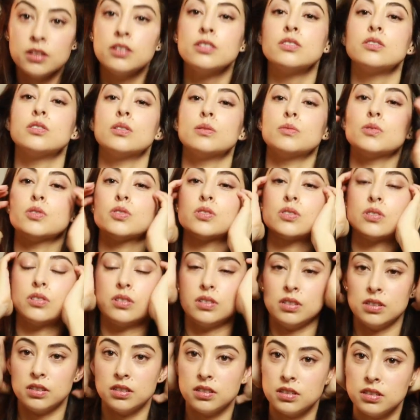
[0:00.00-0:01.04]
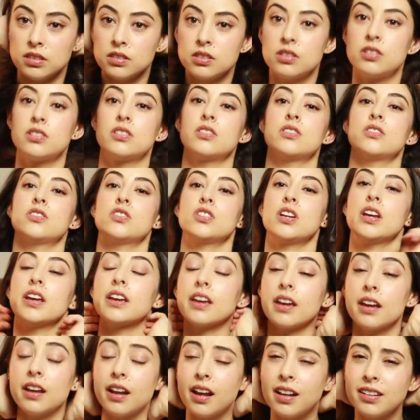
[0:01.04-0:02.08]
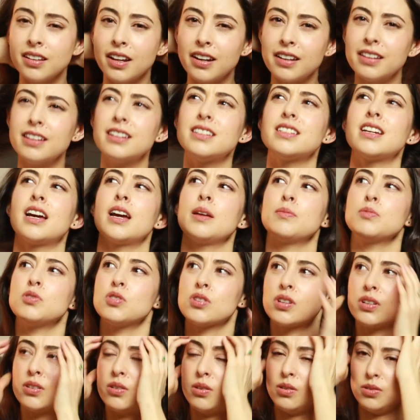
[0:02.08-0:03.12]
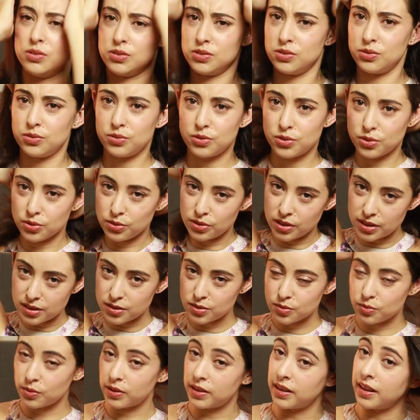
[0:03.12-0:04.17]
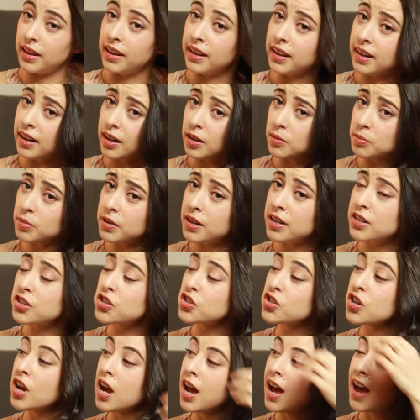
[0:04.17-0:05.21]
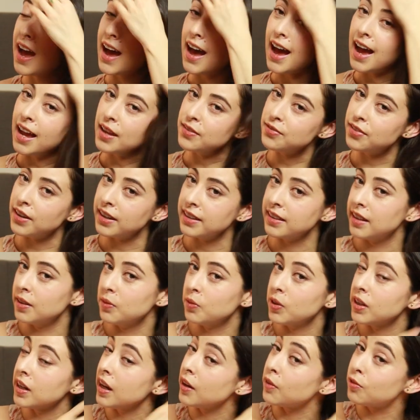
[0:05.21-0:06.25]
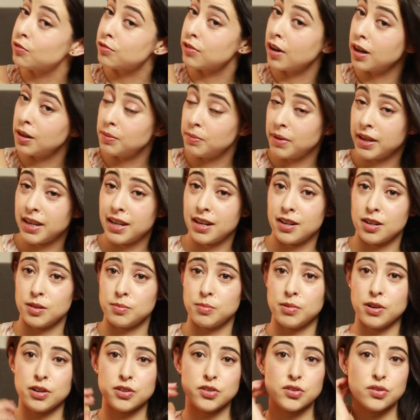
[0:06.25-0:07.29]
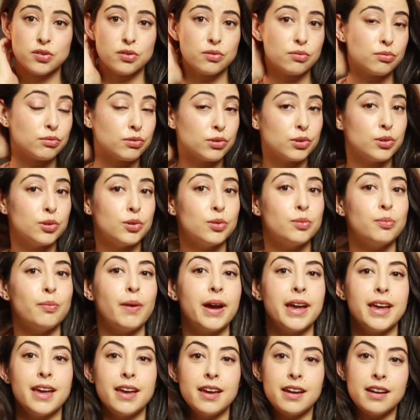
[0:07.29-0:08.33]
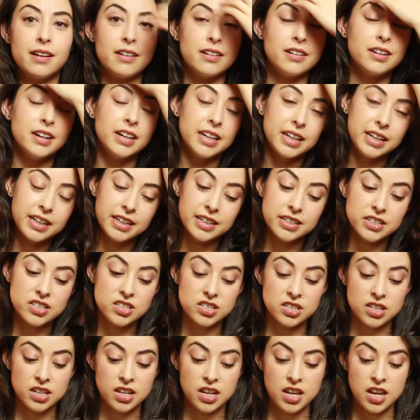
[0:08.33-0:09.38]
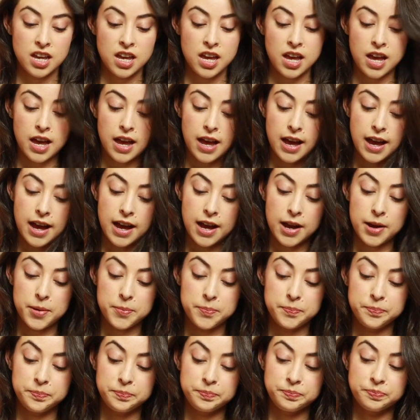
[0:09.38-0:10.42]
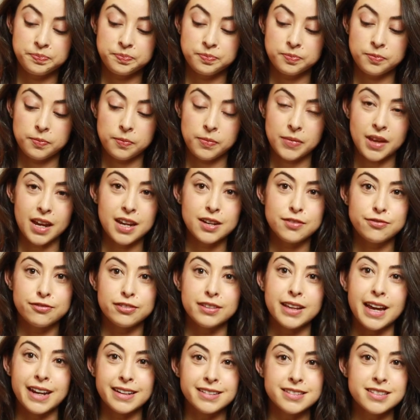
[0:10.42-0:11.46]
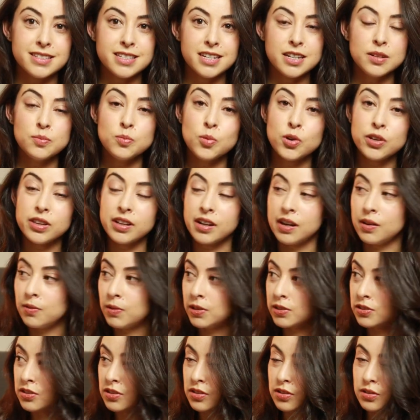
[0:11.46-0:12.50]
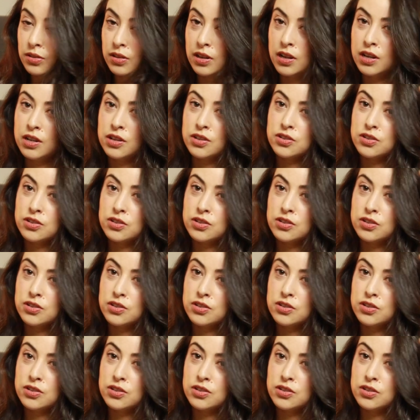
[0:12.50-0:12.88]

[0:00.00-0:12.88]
So I'm just gonna shake it. A lot of the times you can also do this with a hairbrush. I find that when I run my hairbrush through my hair, it um, it flattens it more than I want to.